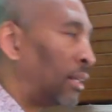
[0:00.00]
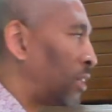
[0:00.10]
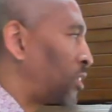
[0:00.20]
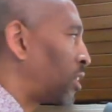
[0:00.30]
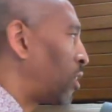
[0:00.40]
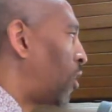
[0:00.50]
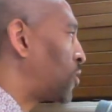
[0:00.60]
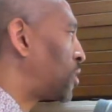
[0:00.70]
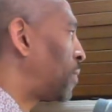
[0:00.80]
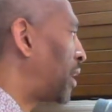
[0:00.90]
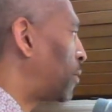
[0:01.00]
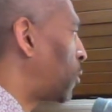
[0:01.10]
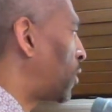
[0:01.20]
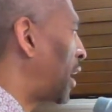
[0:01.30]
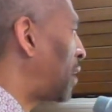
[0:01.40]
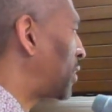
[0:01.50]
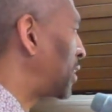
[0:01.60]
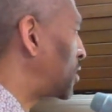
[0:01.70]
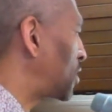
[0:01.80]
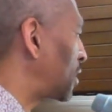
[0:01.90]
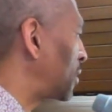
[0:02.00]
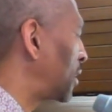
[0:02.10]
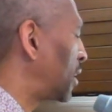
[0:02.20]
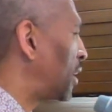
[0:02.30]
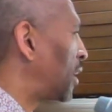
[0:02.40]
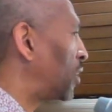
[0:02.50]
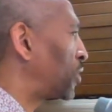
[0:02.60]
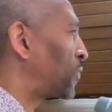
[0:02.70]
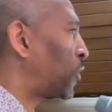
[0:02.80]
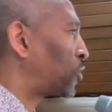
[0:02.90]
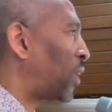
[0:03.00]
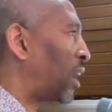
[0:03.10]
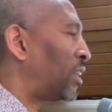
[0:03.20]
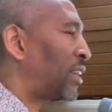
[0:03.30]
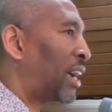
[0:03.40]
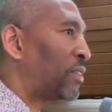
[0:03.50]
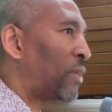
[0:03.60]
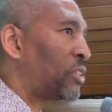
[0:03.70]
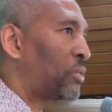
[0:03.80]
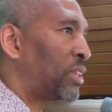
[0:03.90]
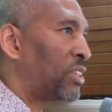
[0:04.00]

Listen, call somebody. We want to have at least a, a hundred folks for our hundredth anniversary.